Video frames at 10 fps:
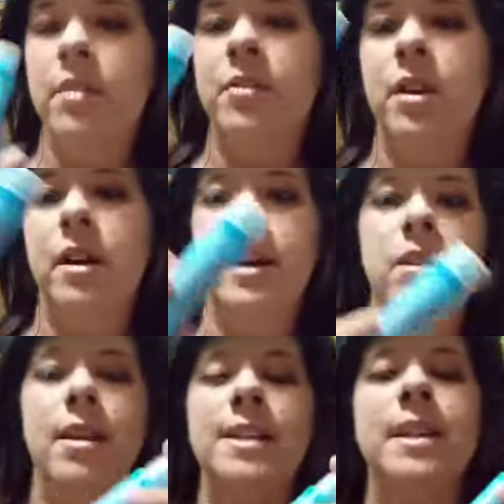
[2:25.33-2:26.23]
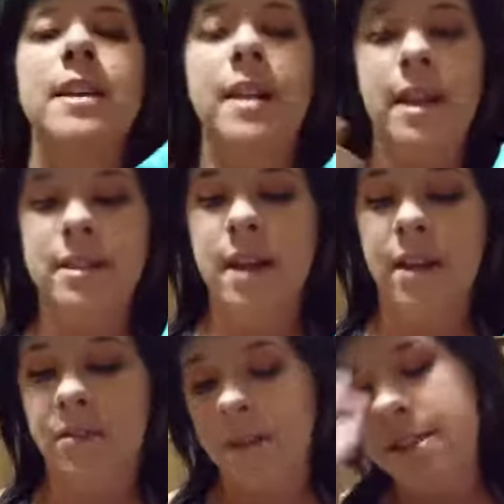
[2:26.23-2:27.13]
If you're interested in an
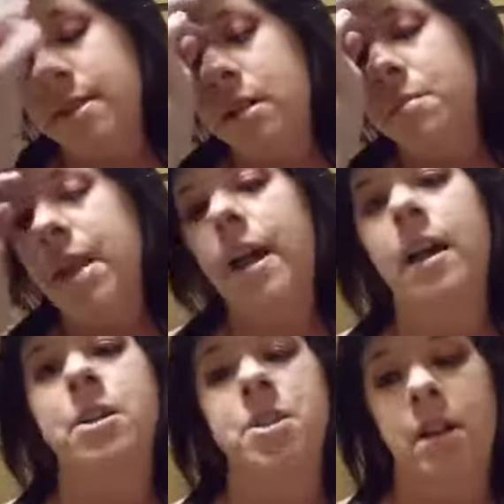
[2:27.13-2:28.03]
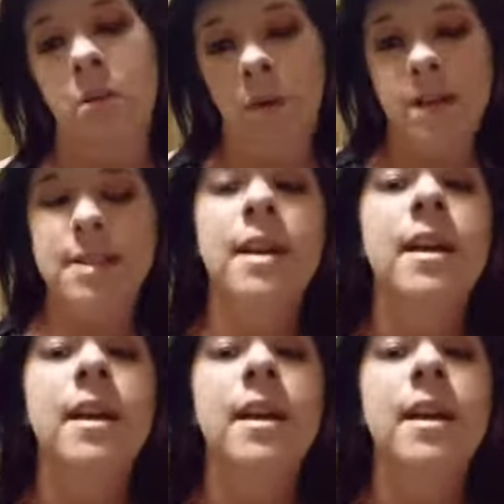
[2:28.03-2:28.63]
anti-frizz serum that actually works,